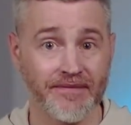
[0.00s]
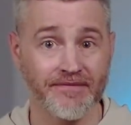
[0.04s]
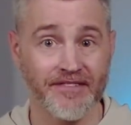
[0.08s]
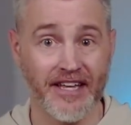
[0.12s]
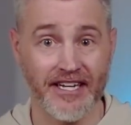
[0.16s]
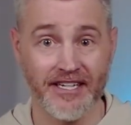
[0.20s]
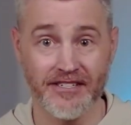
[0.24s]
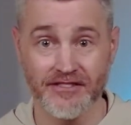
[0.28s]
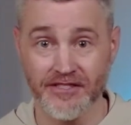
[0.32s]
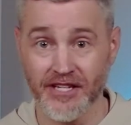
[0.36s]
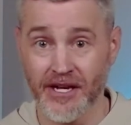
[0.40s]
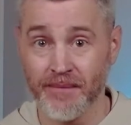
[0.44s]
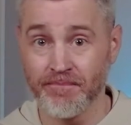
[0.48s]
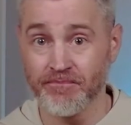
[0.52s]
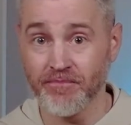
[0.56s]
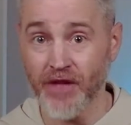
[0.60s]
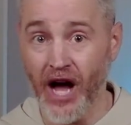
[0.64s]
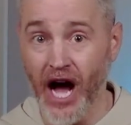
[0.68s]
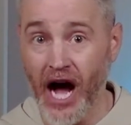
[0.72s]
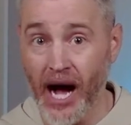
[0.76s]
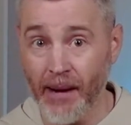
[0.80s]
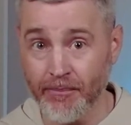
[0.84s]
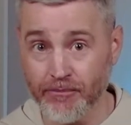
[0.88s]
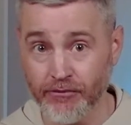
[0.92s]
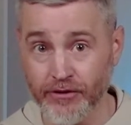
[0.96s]
that is,
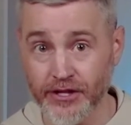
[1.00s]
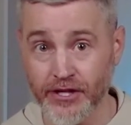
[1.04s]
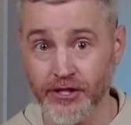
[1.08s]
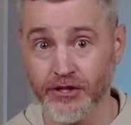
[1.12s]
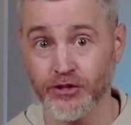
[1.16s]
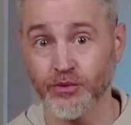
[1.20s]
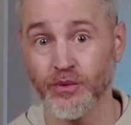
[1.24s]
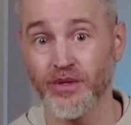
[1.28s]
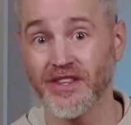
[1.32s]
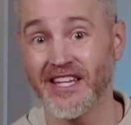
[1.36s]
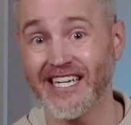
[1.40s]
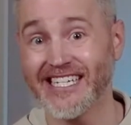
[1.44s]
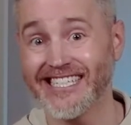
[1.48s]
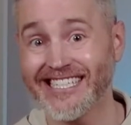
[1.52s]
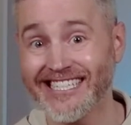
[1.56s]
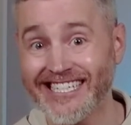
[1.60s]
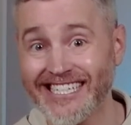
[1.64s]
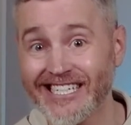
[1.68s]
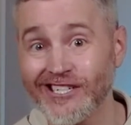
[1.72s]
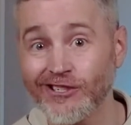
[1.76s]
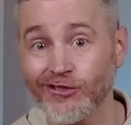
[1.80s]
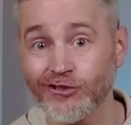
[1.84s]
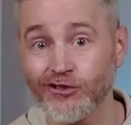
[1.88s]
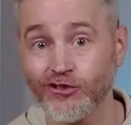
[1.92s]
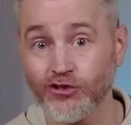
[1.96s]
operators with a
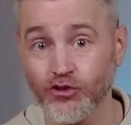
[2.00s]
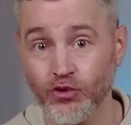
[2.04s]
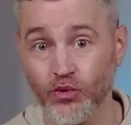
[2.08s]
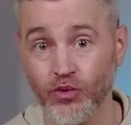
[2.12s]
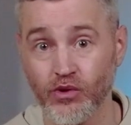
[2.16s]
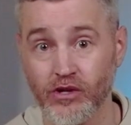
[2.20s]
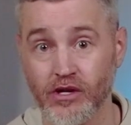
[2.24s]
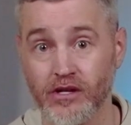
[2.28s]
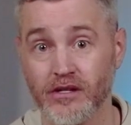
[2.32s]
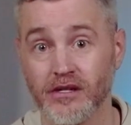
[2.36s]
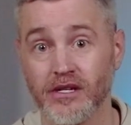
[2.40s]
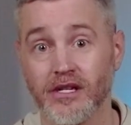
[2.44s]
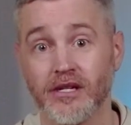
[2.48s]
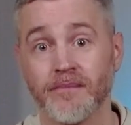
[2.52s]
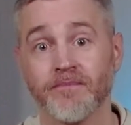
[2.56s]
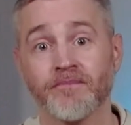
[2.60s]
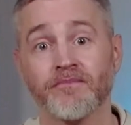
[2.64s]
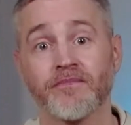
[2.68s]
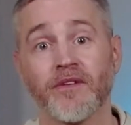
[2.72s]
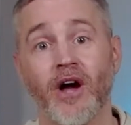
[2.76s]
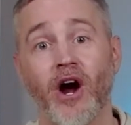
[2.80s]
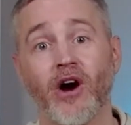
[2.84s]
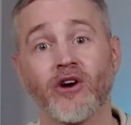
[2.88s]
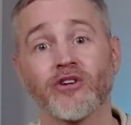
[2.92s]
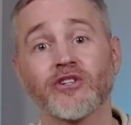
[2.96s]
single store,
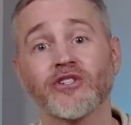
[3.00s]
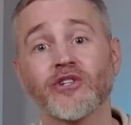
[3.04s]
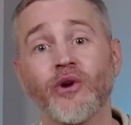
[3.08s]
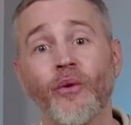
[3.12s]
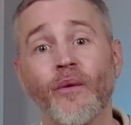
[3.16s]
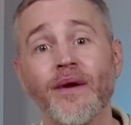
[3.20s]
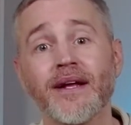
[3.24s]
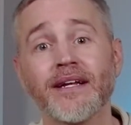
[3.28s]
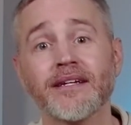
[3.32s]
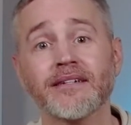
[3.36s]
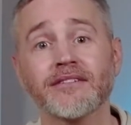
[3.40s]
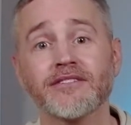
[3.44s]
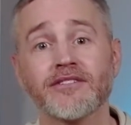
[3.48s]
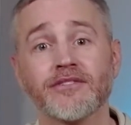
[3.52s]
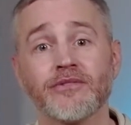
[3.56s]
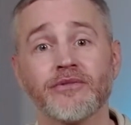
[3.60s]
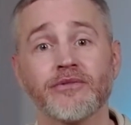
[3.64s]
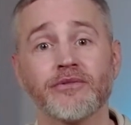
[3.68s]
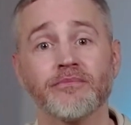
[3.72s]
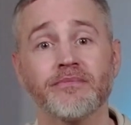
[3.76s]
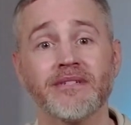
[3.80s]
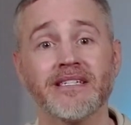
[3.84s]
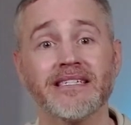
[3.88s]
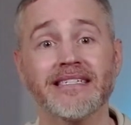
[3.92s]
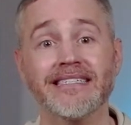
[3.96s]
are going to
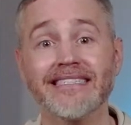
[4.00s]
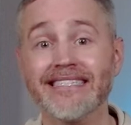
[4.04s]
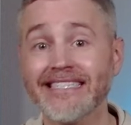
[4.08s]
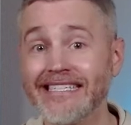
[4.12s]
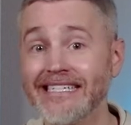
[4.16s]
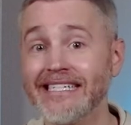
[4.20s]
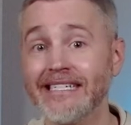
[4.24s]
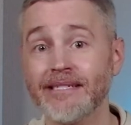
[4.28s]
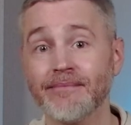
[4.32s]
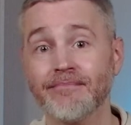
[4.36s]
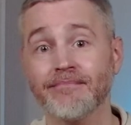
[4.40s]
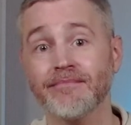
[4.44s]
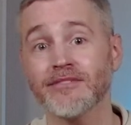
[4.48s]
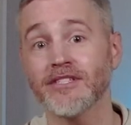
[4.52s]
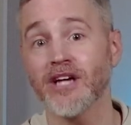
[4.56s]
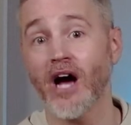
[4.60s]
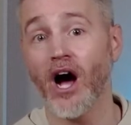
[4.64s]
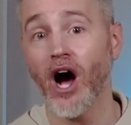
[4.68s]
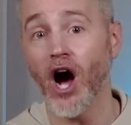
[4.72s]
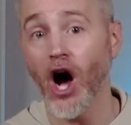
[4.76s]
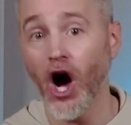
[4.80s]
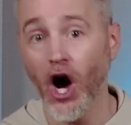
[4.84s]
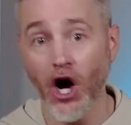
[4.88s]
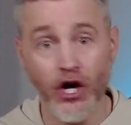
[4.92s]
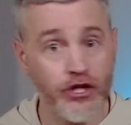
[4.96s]
be deemed
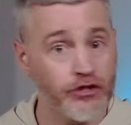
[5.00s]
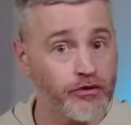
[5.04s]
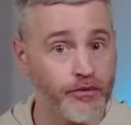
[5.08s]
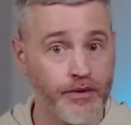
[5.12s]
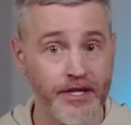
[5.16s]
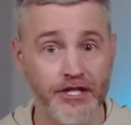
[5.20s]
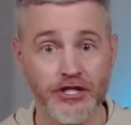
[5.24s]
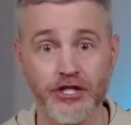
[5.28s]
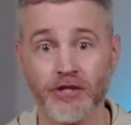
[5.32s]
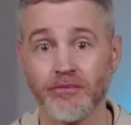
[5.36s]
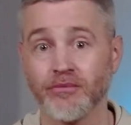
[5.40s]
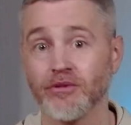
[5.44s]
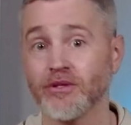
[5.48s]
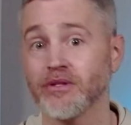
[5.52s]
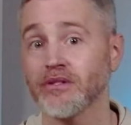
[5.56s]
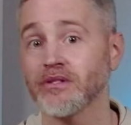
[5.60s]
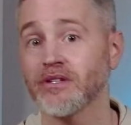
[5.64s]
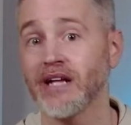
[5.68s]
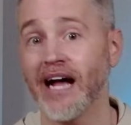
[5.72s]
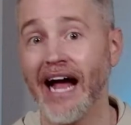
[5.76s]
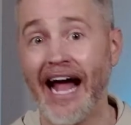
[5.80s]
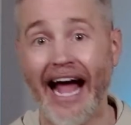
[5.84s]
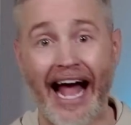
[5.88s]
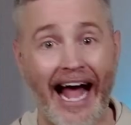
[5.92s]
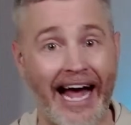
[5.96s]

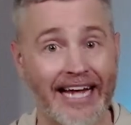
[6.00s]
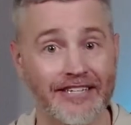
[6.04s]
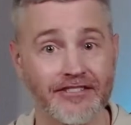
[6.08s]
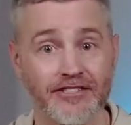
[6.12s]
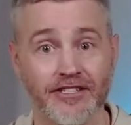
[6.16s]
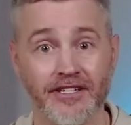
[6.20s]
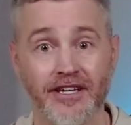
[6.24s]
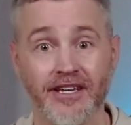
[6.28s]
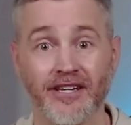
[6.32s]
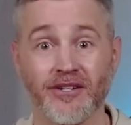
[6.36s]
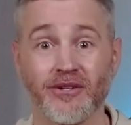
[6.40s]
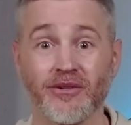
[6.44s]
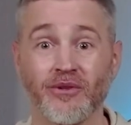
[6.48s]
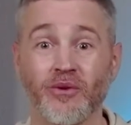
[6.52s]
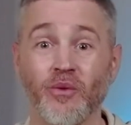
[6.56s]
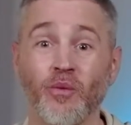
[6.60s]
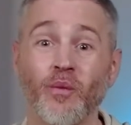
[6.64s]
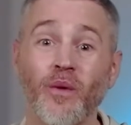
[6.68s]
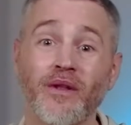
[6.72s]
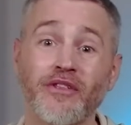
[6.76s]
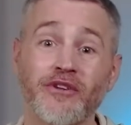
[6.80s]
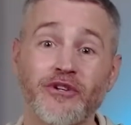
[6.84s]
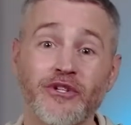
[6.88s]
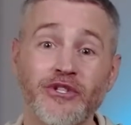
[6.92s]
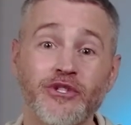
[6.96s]
unreachable at scale,
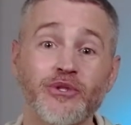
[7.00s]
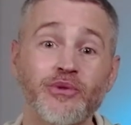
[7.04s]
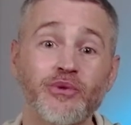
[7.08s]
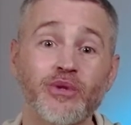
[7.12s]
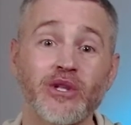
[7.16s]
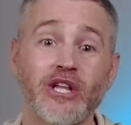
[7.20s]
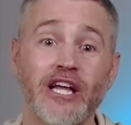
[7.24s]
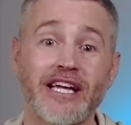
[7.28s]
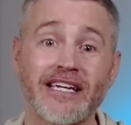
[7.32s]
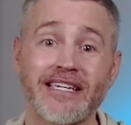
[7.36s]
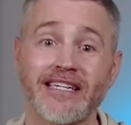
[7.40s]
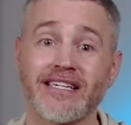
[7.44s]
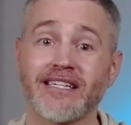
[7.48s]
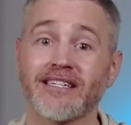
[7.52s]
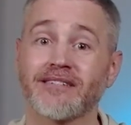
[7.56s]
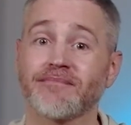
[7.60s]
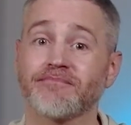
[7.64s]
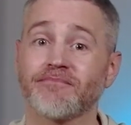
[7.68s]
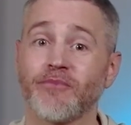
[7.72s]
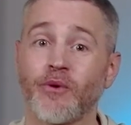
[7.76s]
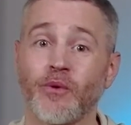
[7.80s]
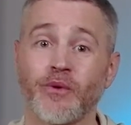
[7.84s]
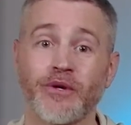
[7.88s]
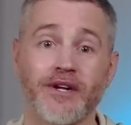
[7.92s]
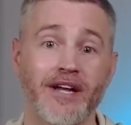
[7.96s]
whether you like
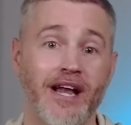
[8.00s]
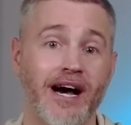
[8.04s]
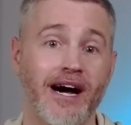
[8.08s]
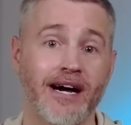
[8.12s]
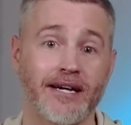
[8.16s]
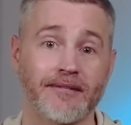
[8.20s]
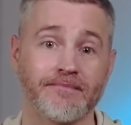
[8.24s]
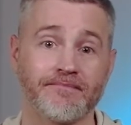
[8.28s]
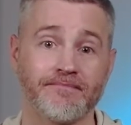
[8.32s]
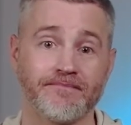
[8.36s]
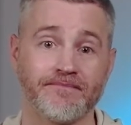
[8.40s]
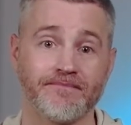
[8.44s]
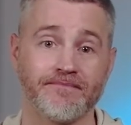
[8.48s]
it or not.